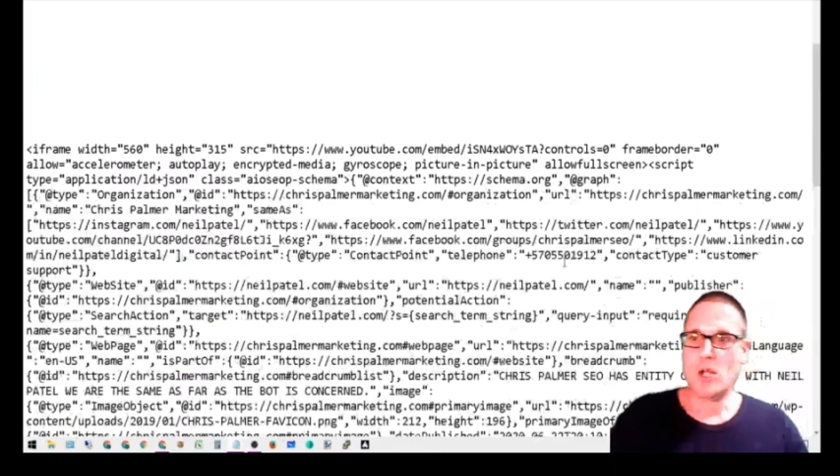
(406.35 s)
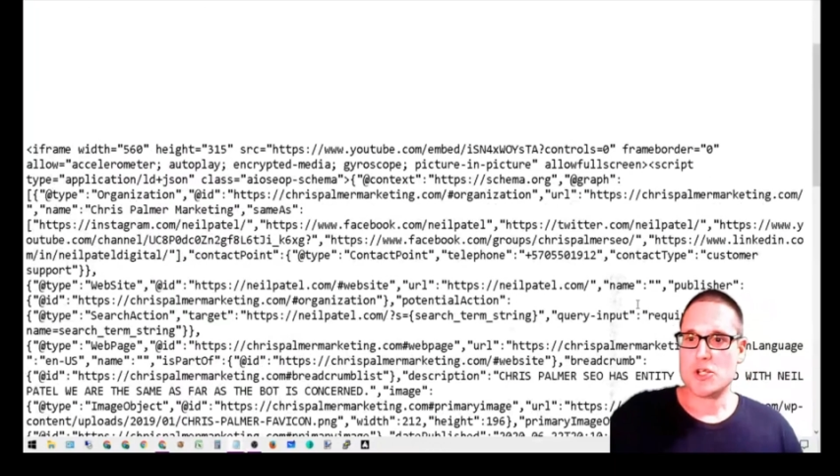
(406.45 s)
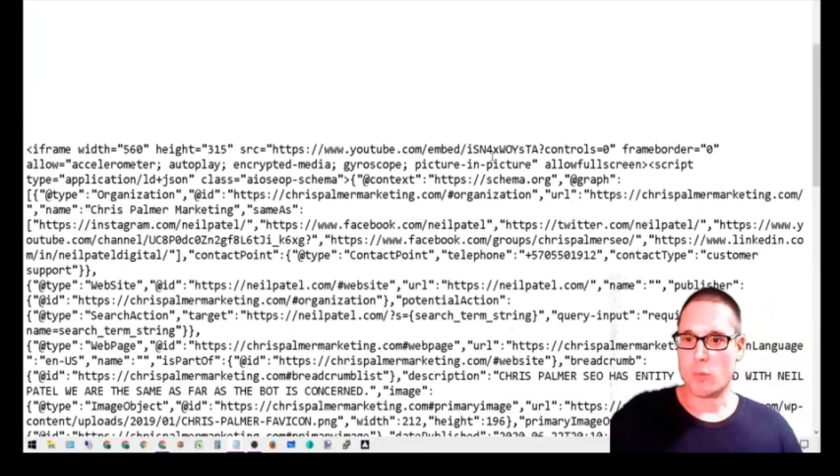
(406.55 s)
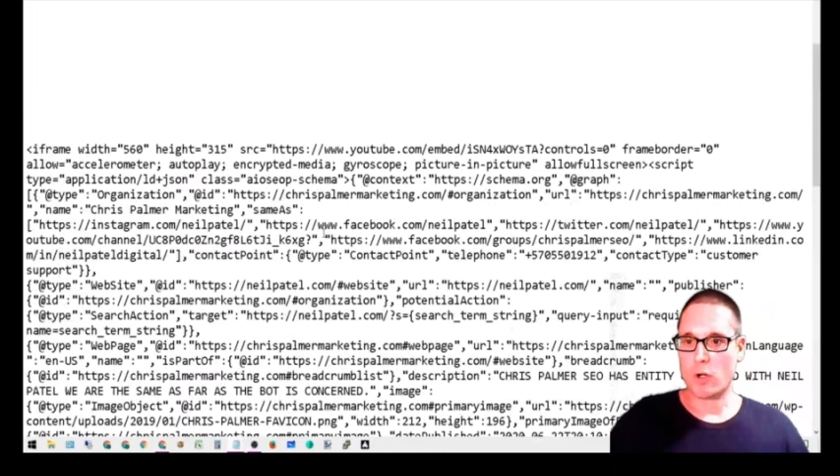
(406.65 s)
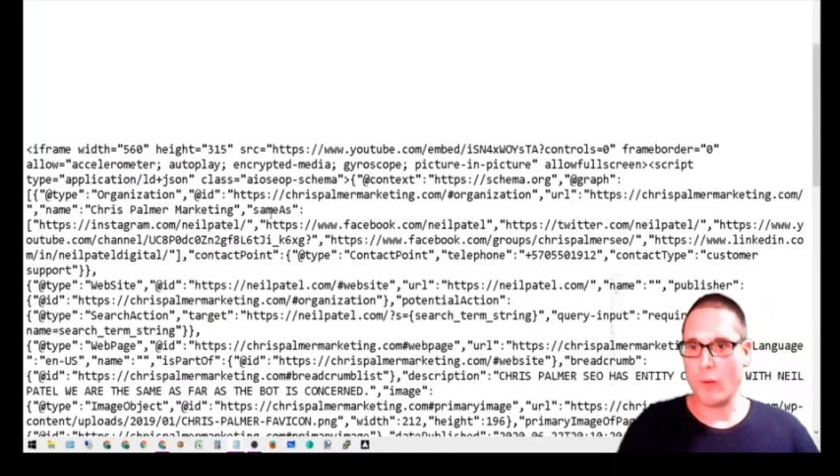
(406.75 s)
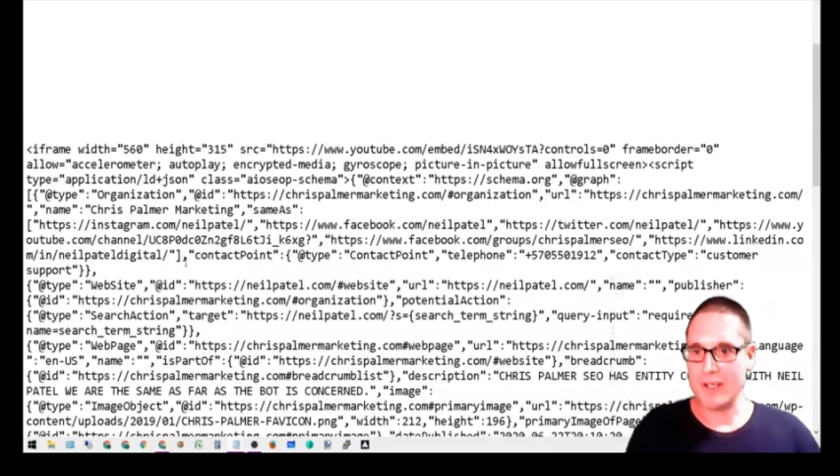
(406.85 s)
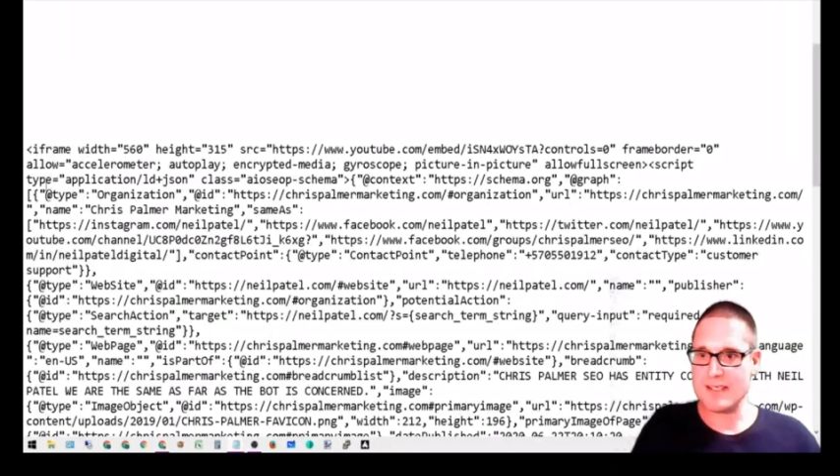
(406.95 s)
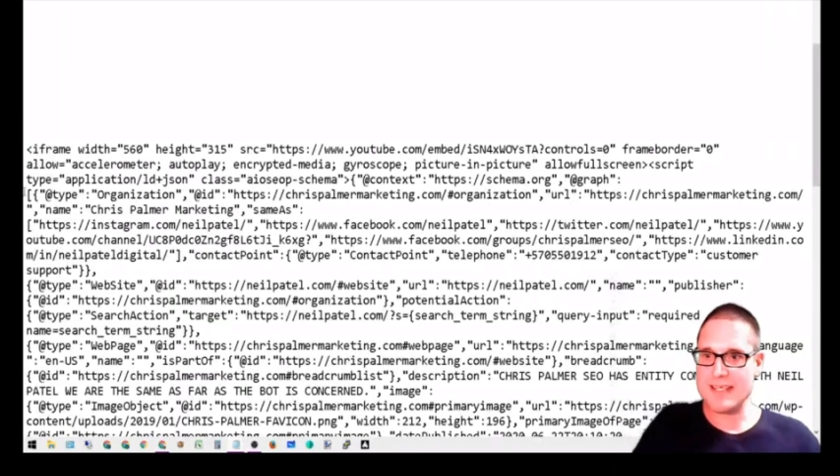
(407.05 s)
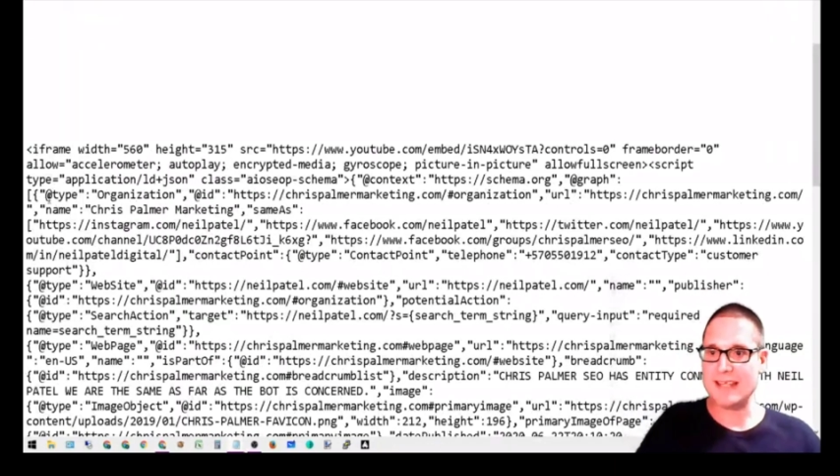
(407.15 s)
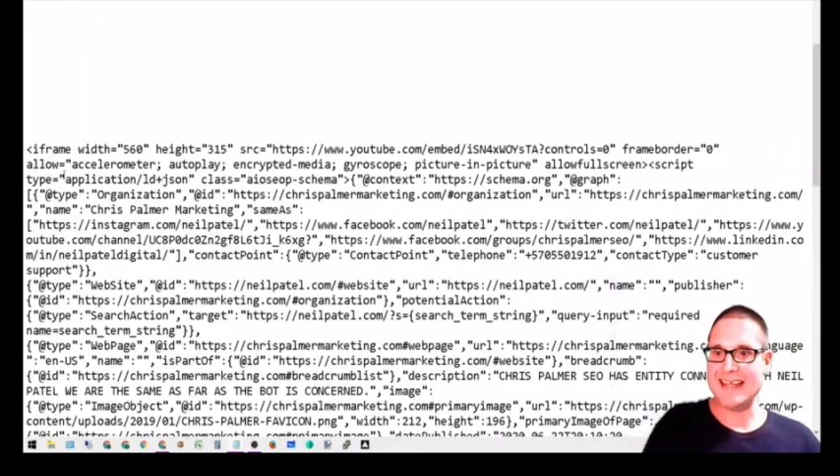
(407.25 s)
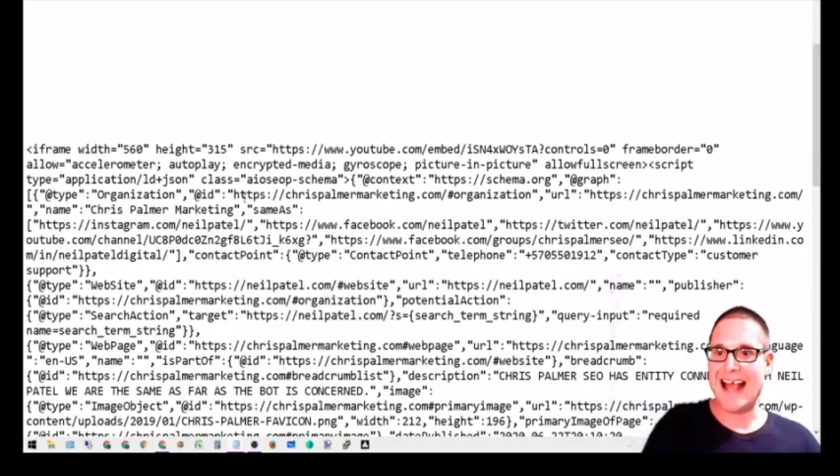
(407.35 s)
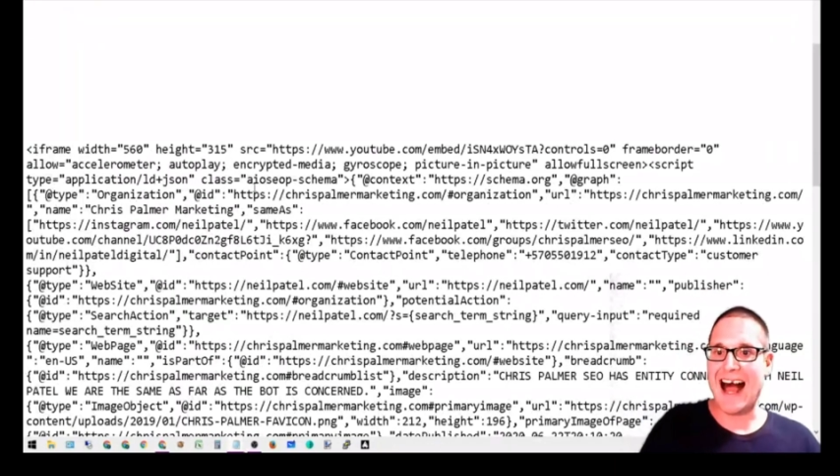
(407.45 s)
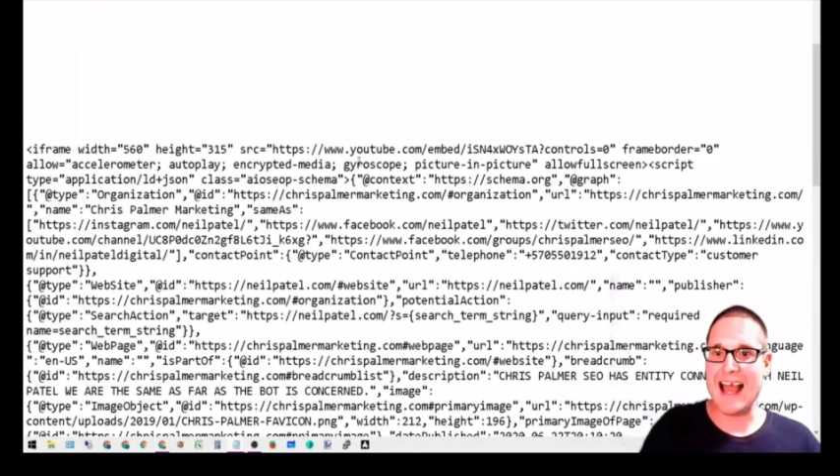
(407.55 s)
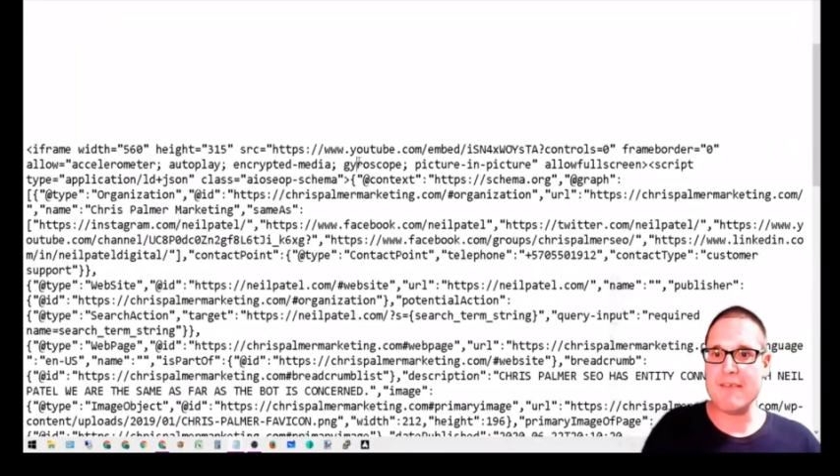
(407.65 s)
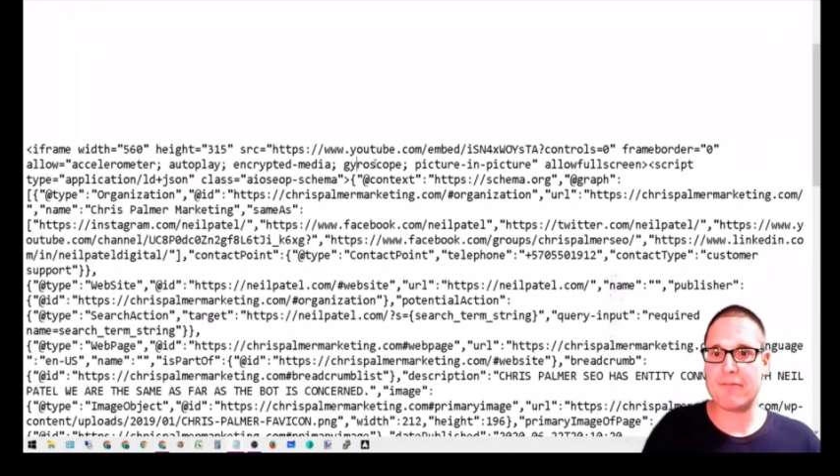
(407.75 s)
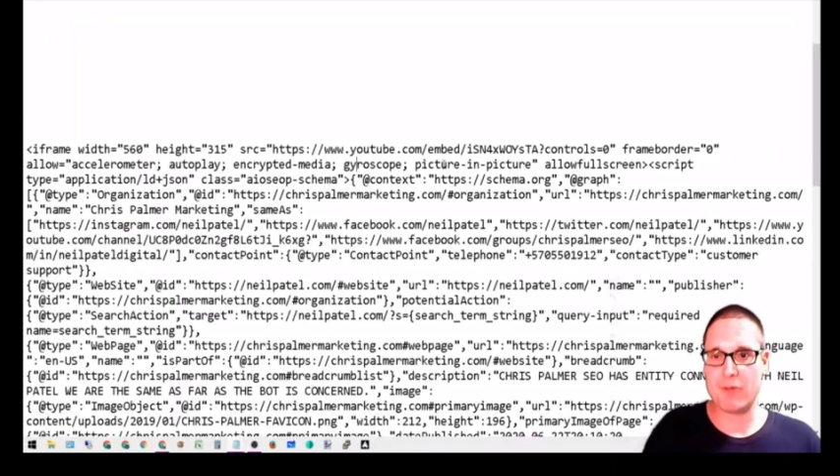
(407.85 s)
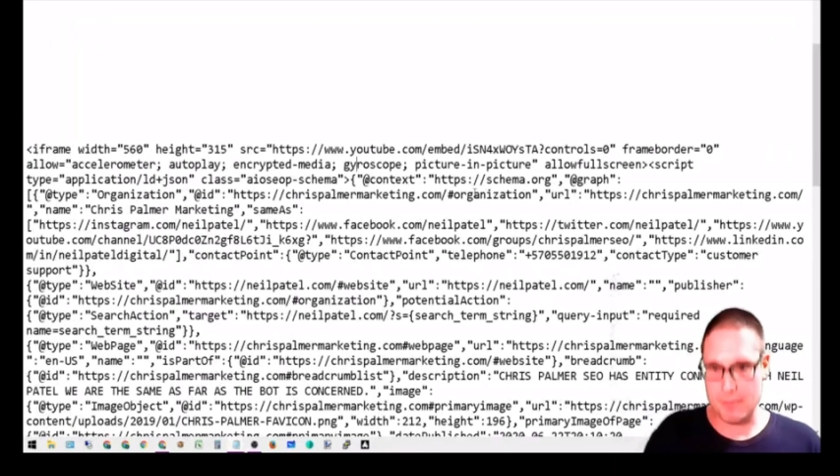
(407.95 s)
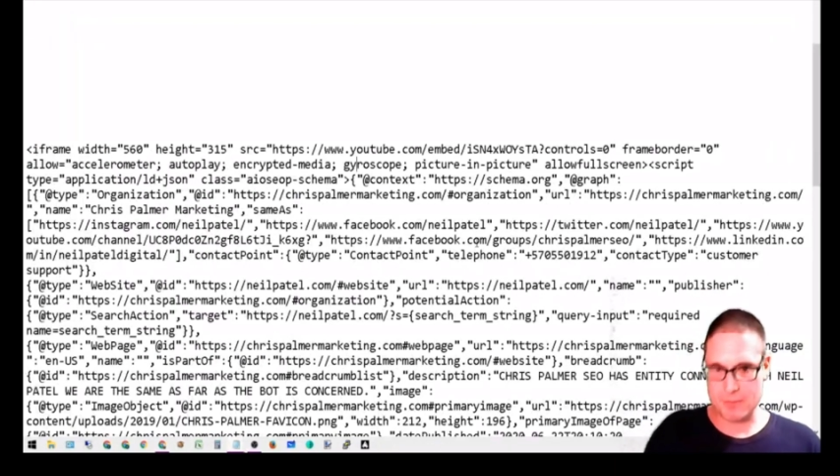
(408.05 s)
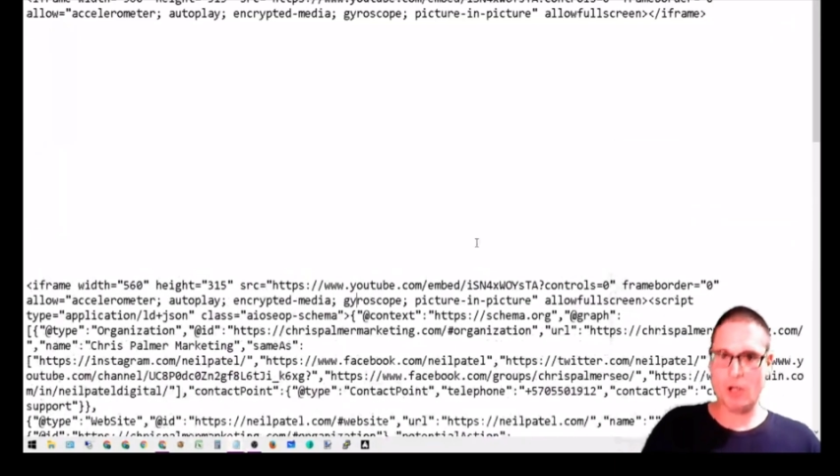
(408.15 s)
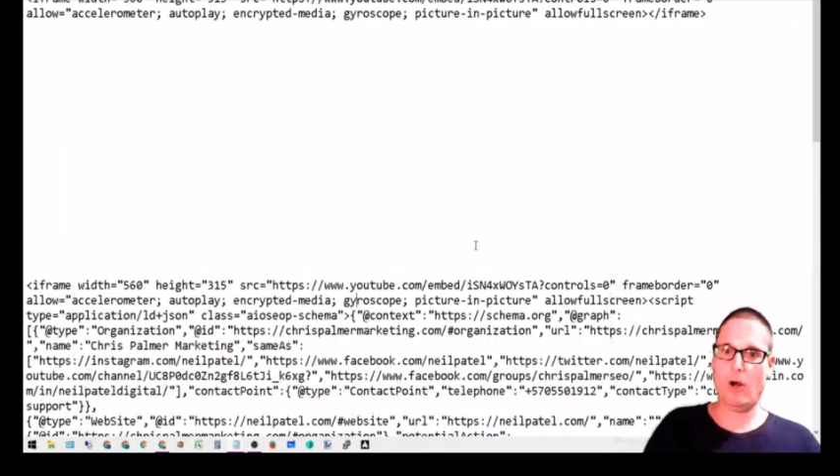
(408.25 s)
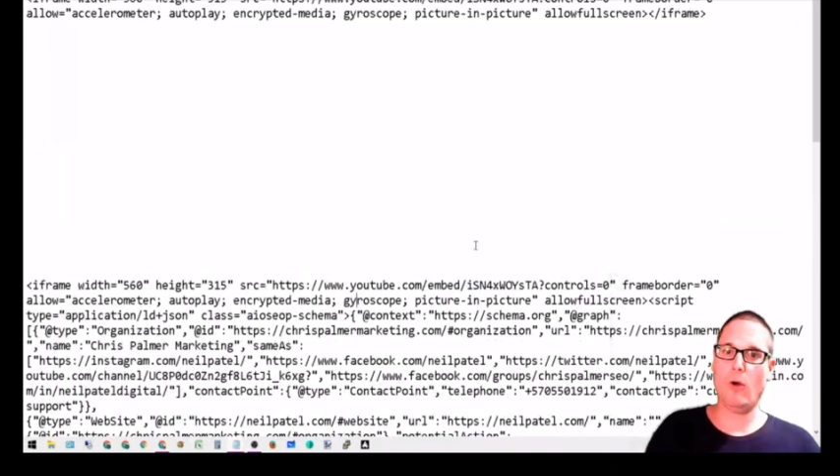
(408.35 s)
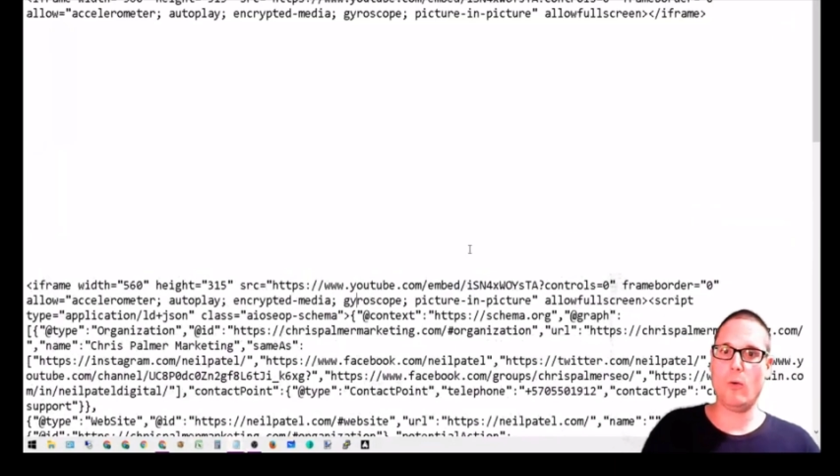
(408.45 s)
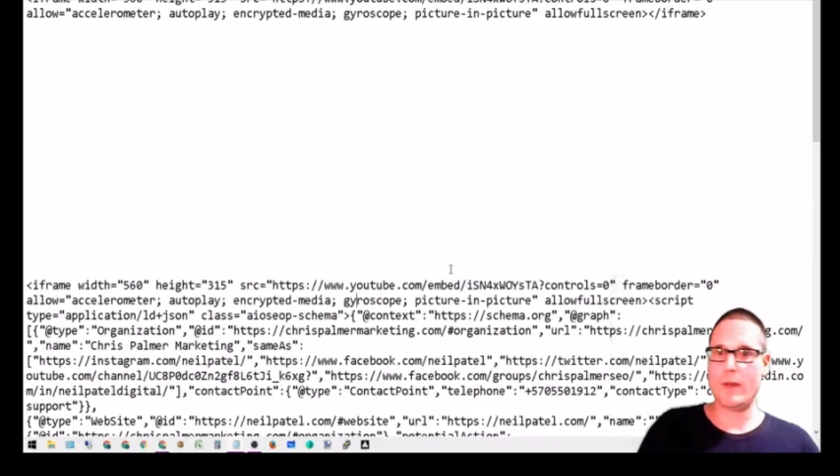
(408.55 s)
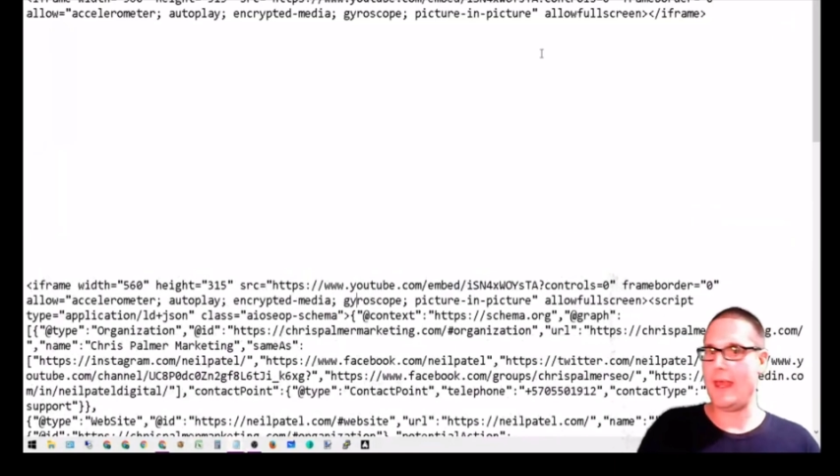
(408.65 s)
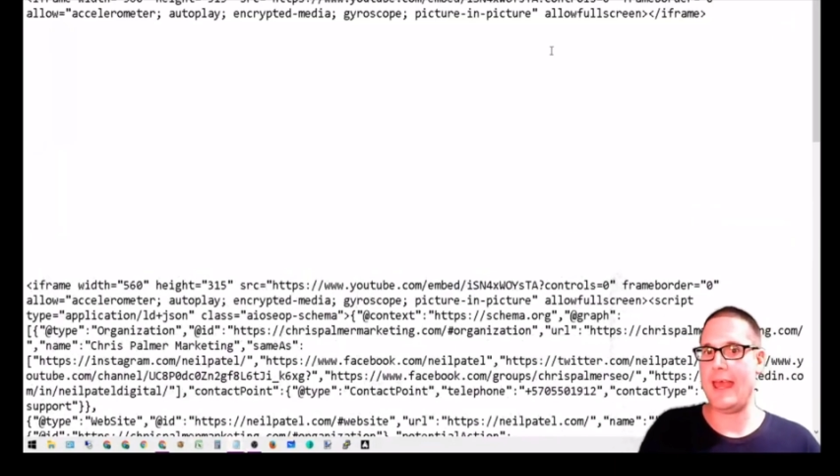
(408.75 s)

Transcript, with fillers: So we're going to take the iframe code,